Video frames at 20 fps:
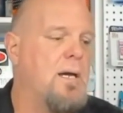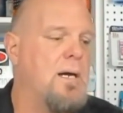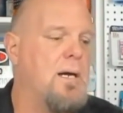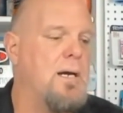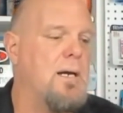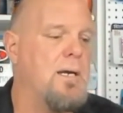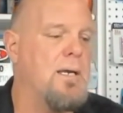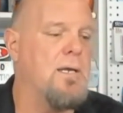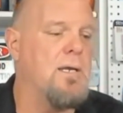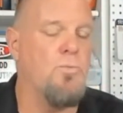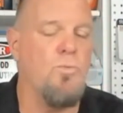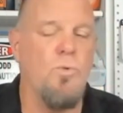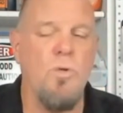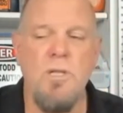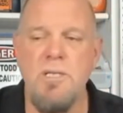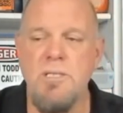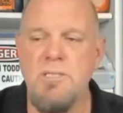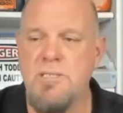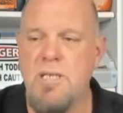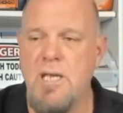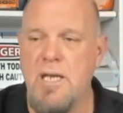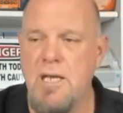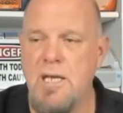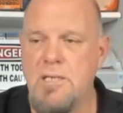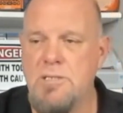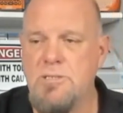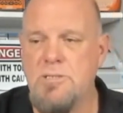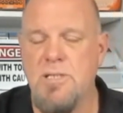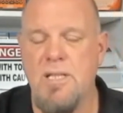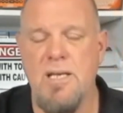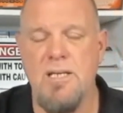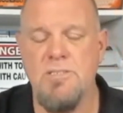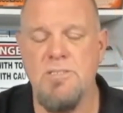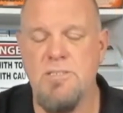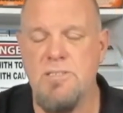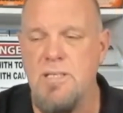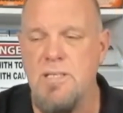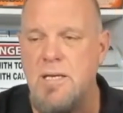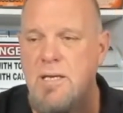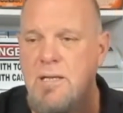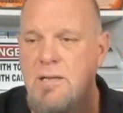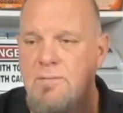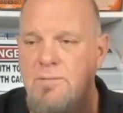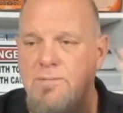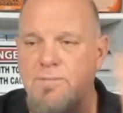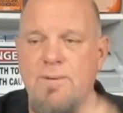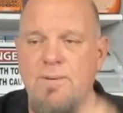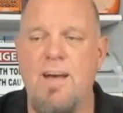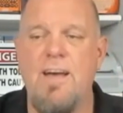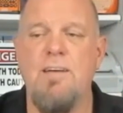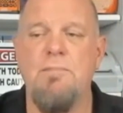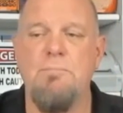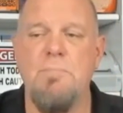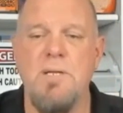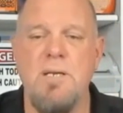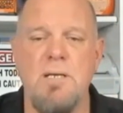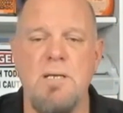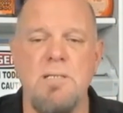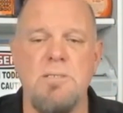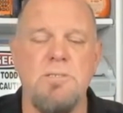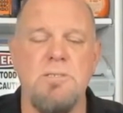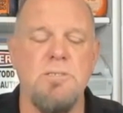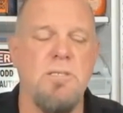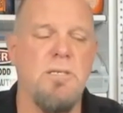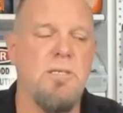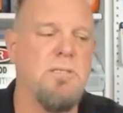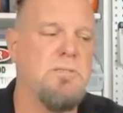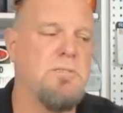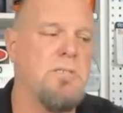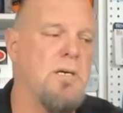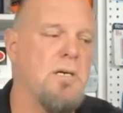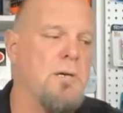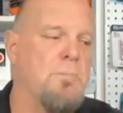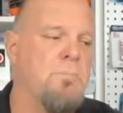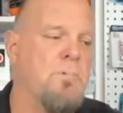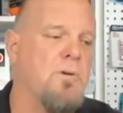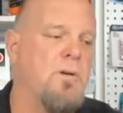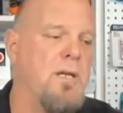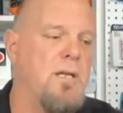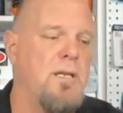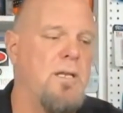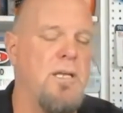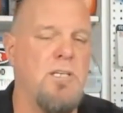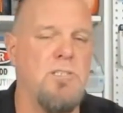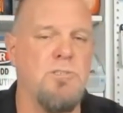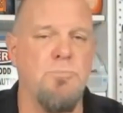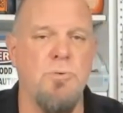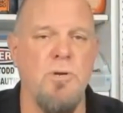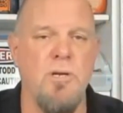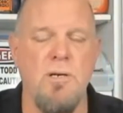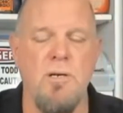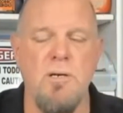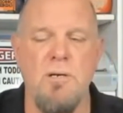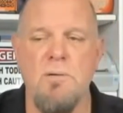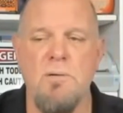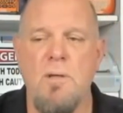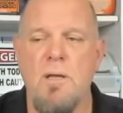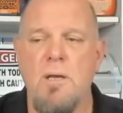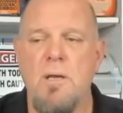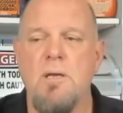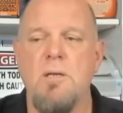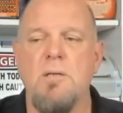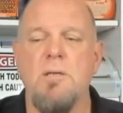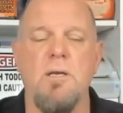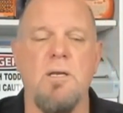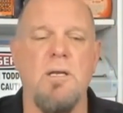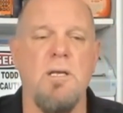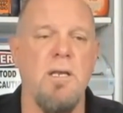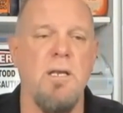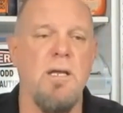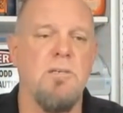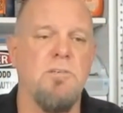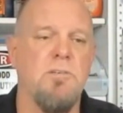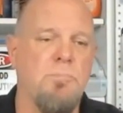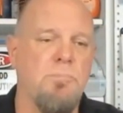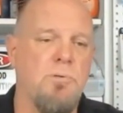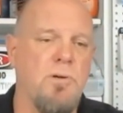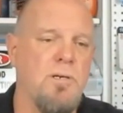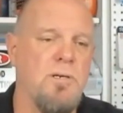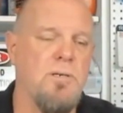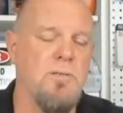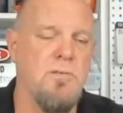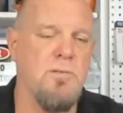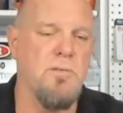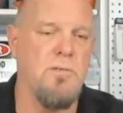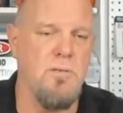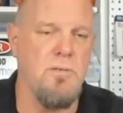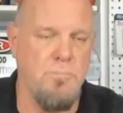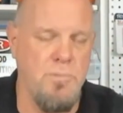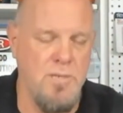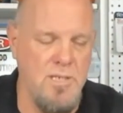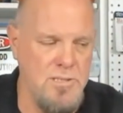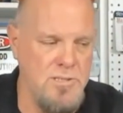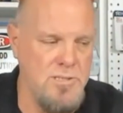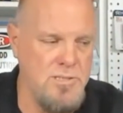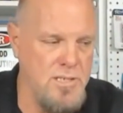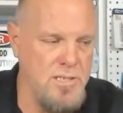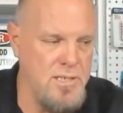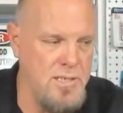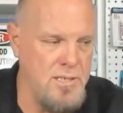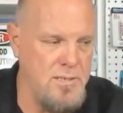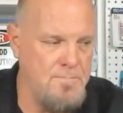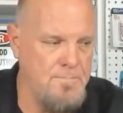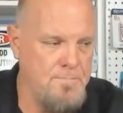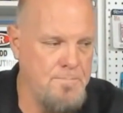It really takes less than 5 minutes to upgrade each printer. You connect your printer to your PC.